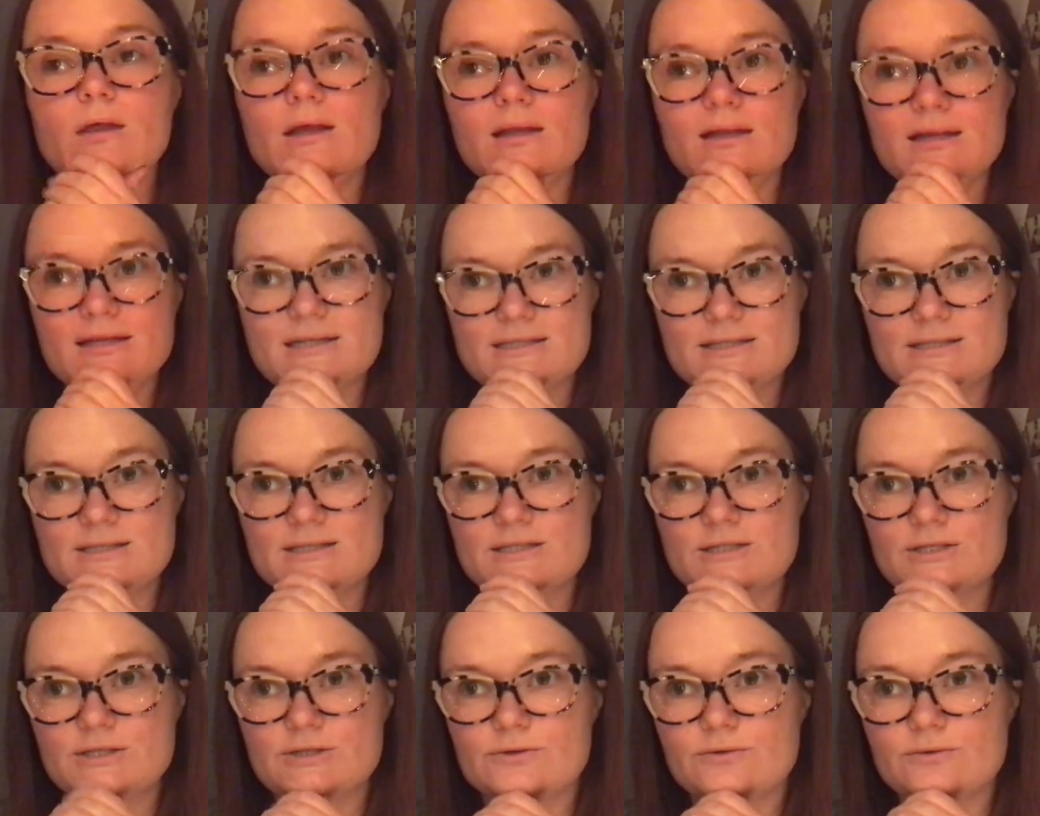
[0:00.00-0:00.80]
listened
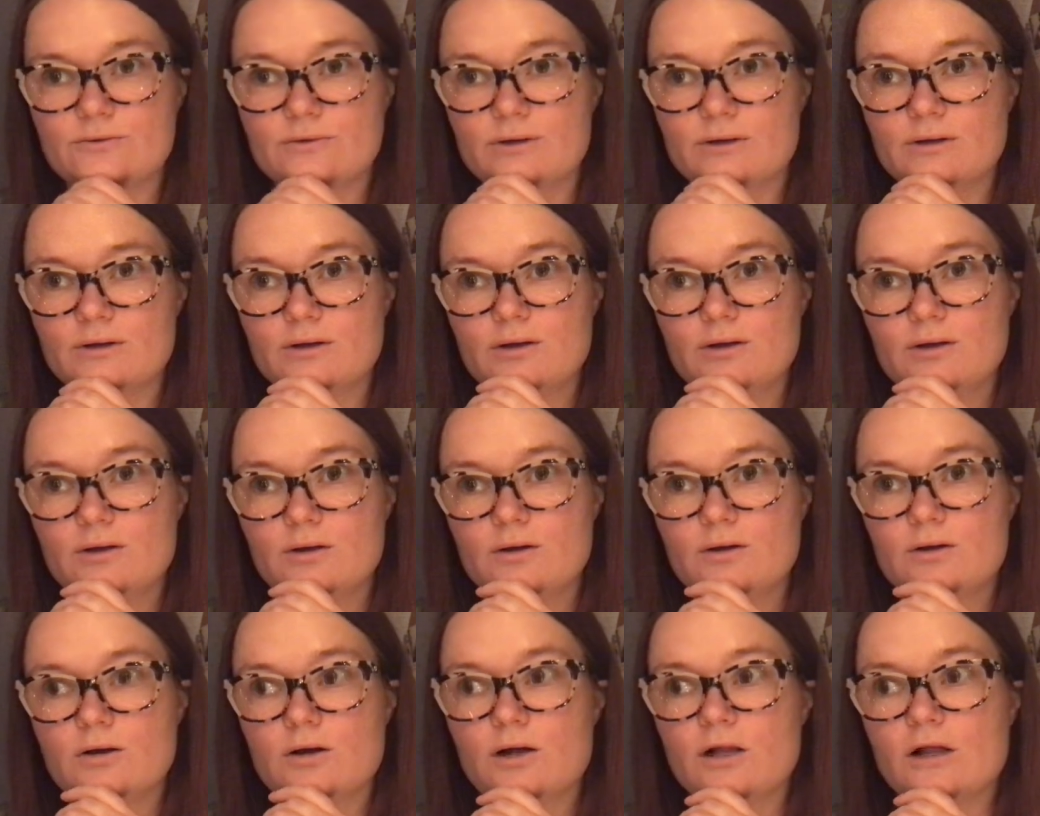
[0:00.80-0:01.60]
to
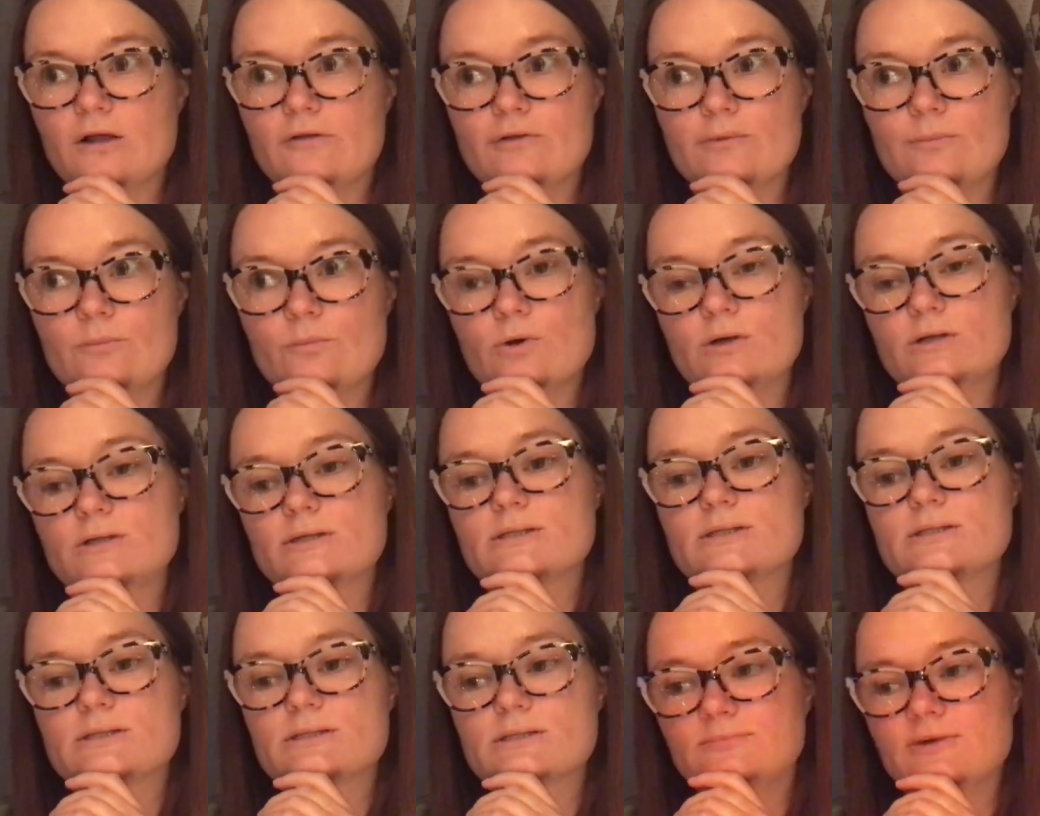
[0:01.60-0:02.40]
all of them
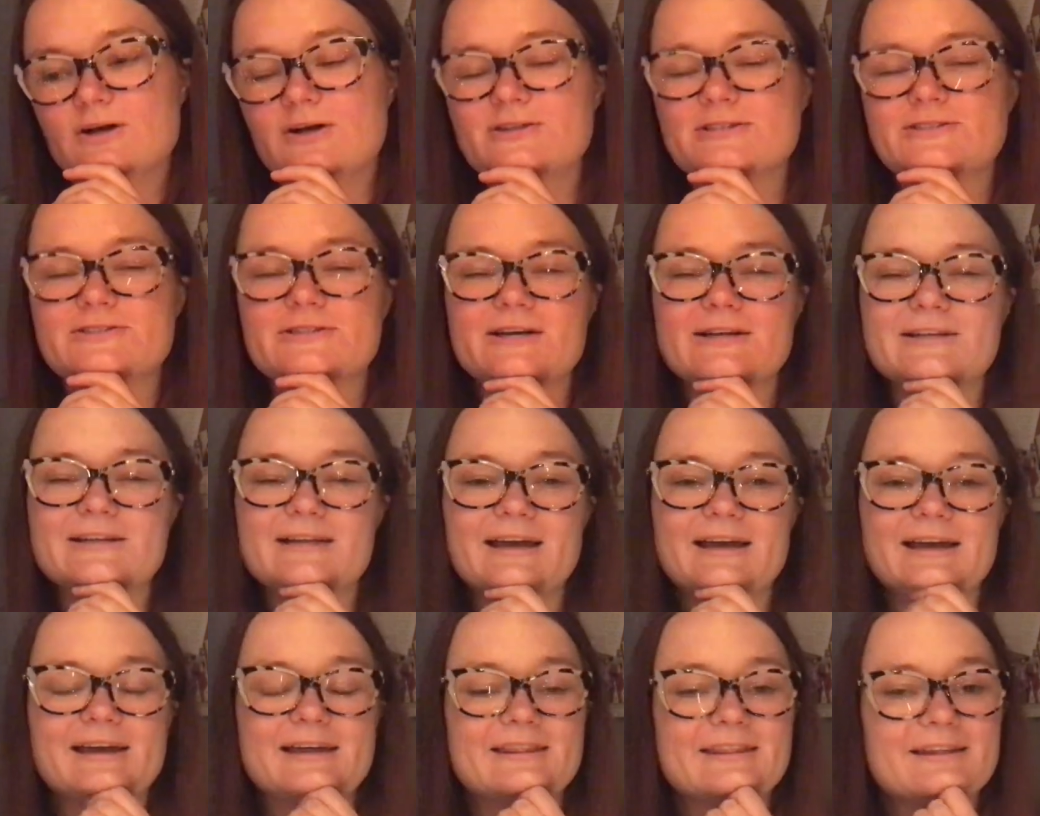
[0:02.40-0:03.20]
once. Also, I
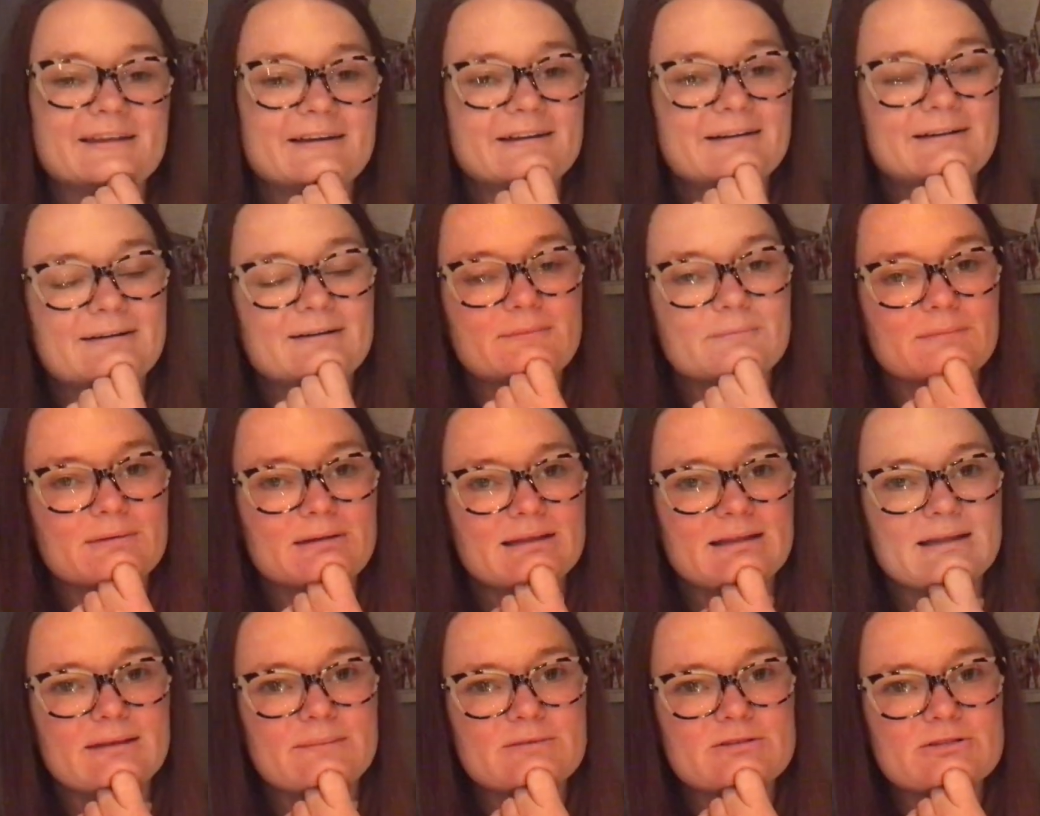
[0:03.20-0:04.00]
like the, um, I
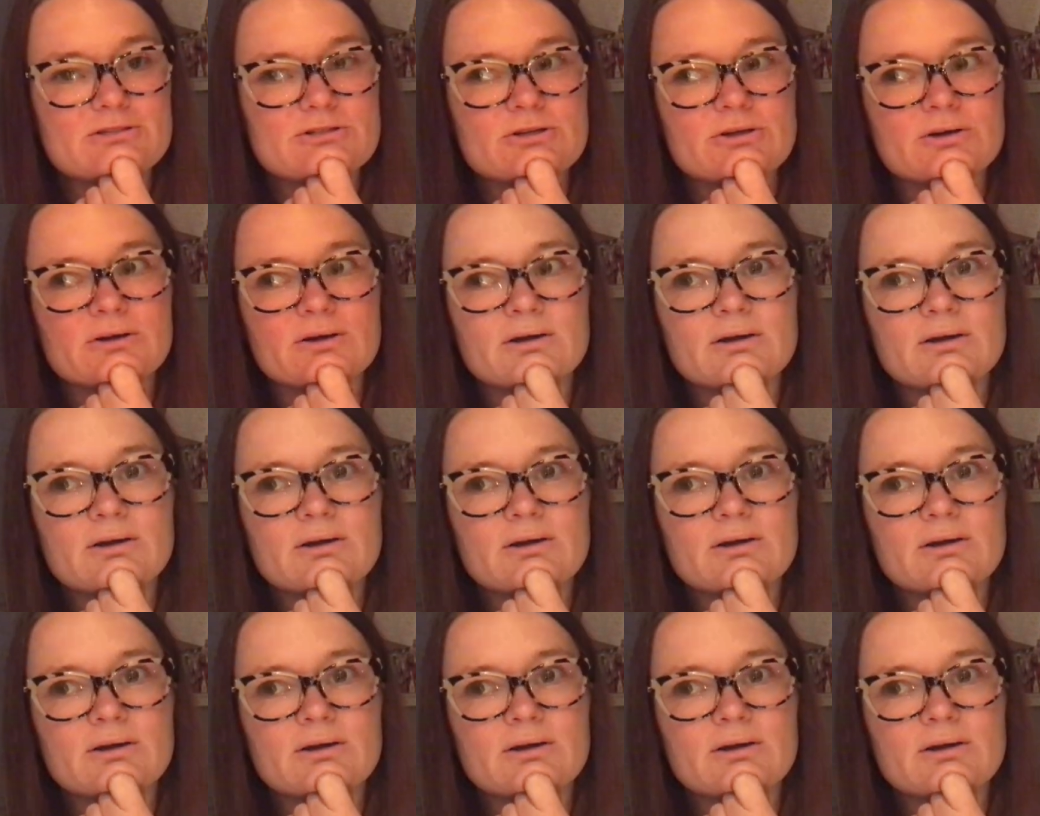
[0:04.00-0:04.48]
think Mr.